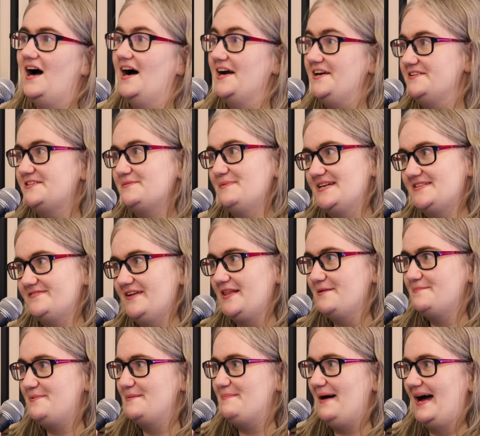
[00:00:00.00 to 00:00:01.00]
I used to be a
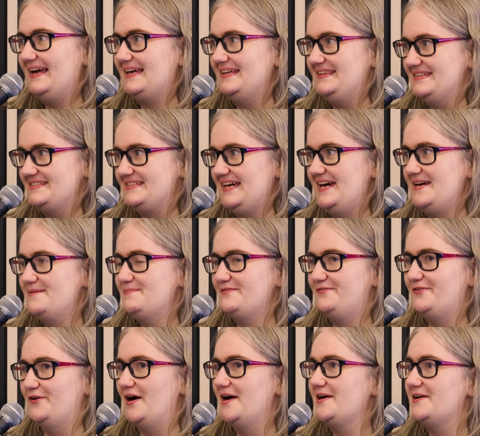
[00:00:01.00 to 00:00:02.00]
developer back in the day
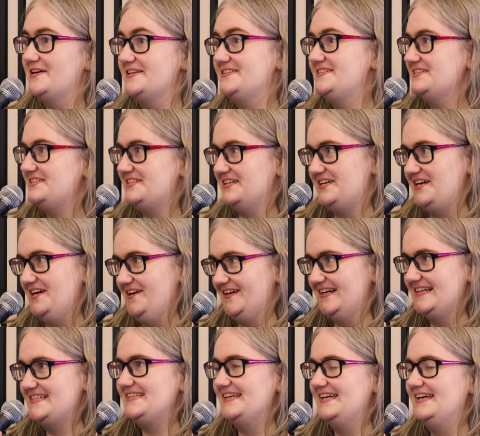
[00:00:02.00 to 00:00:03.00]
before I got into
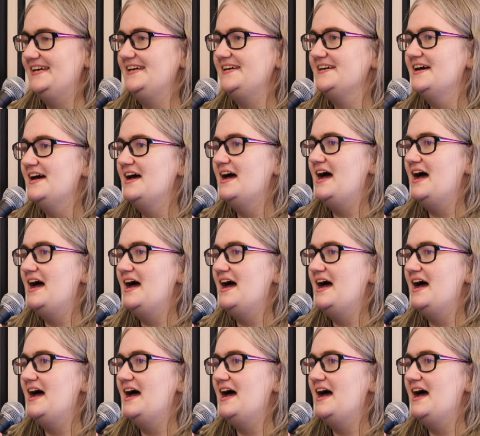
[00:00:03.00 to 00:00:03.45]
security,